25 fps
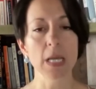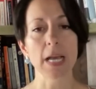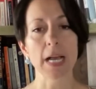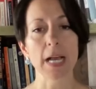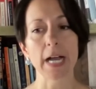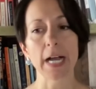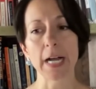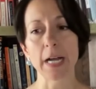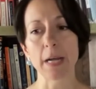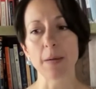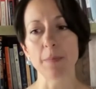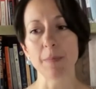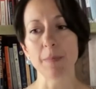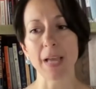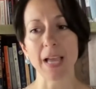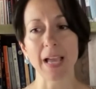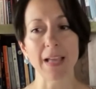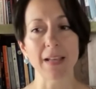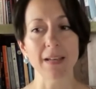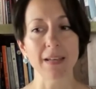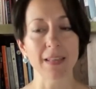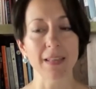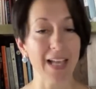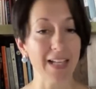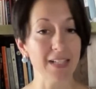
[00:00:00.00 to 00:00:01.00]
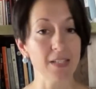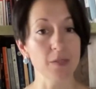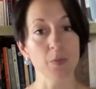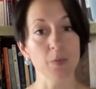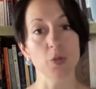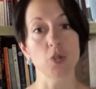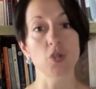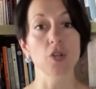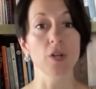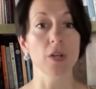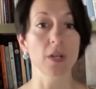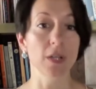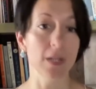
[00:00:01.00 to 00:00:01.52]
And that's
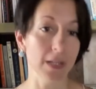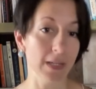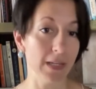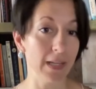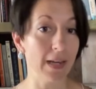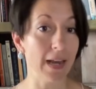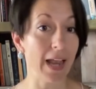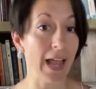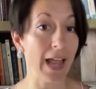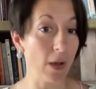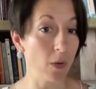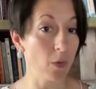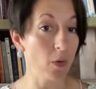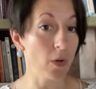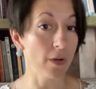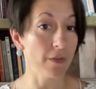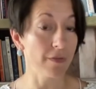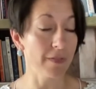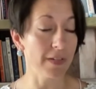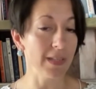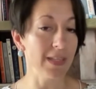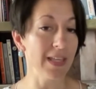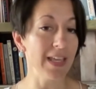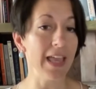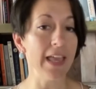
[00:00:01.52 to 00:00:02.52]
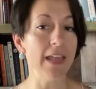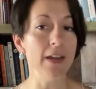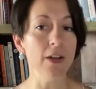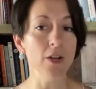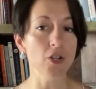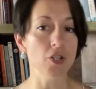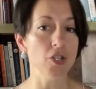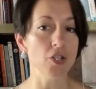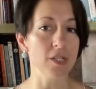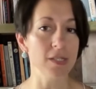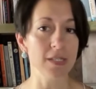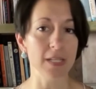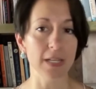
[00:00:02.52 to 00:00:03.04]
what you're going to get out of, and the
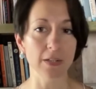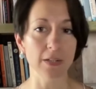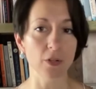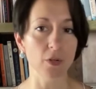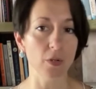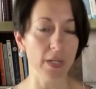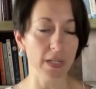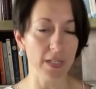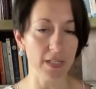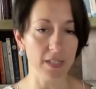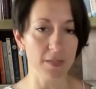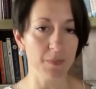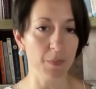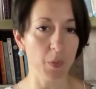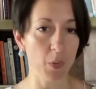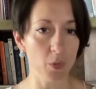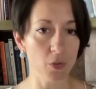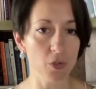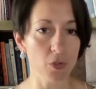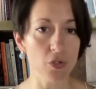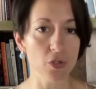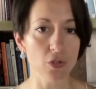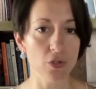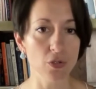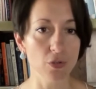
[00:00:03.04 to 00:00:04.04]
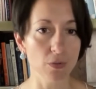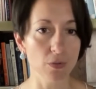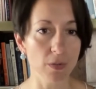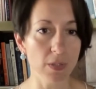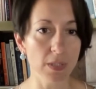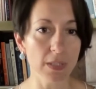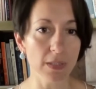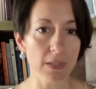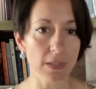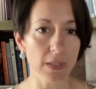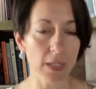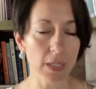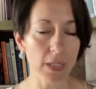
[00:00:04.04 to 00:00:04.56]
energies that you're exposed to
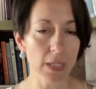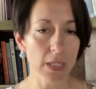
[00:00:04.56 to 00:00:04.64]
during